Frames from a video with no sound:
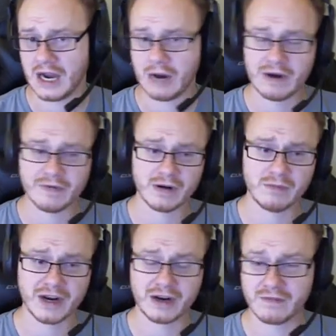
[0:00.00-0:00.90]
However,
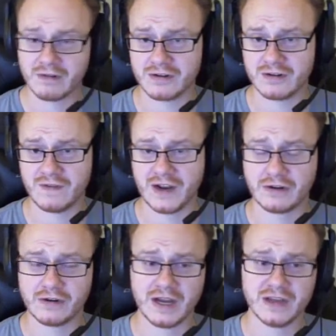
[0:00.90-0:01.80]
my conversion
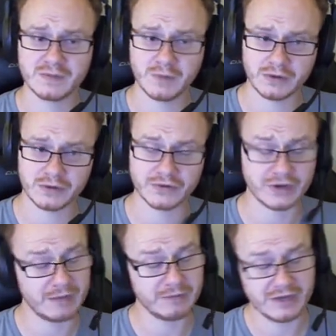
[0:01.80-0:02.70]
factor has moles,
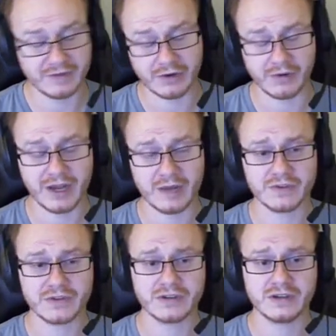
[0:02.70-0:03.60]
and I'm given
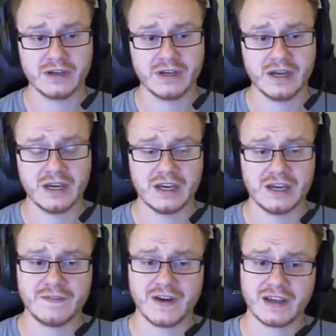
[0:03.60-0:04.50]
grams.
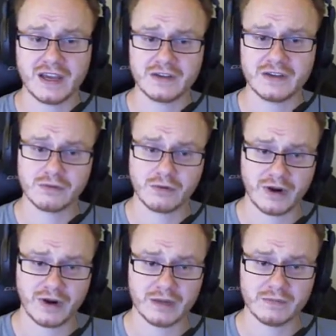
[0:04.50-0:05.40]
If I cancel
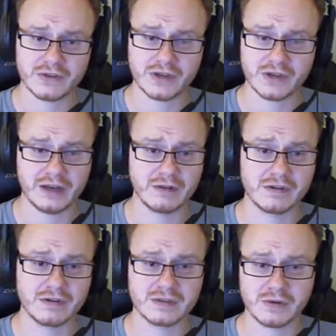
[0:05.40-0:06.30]
grams and convert